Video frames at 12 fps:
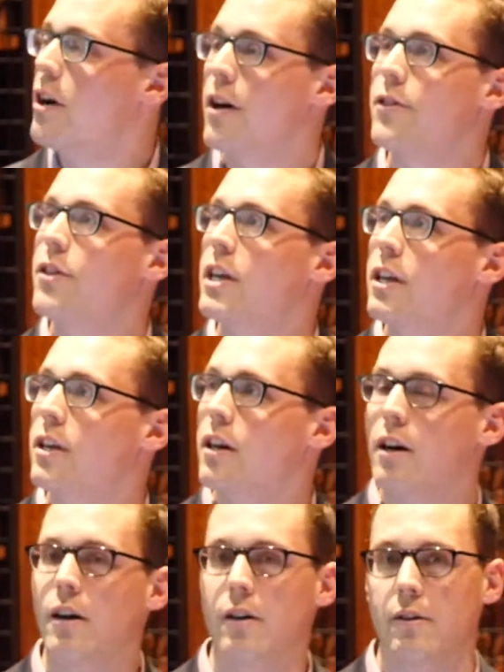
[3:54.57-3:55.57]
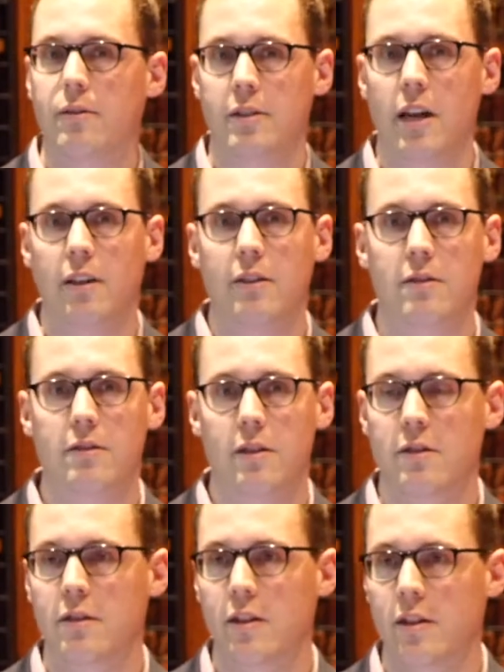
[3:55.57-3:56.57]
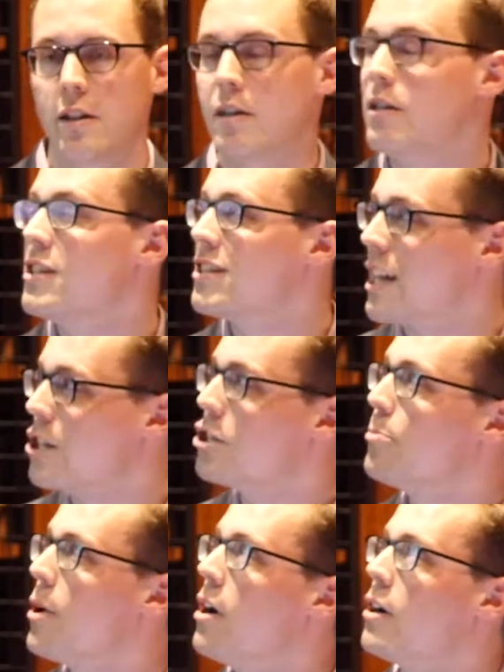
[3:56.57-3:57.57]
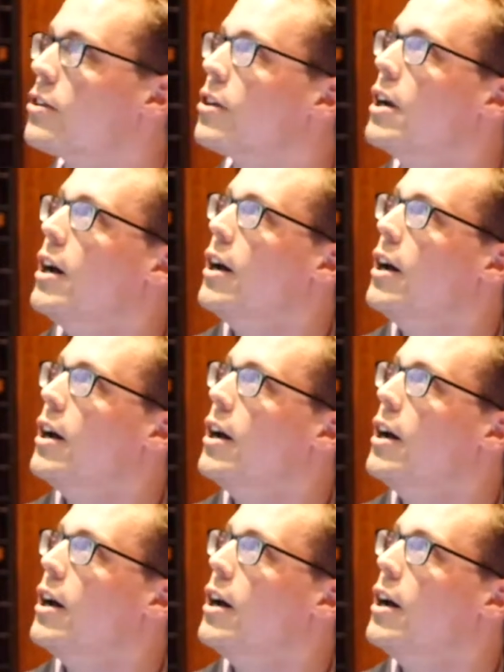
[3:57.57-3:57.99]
I think this is an essential part.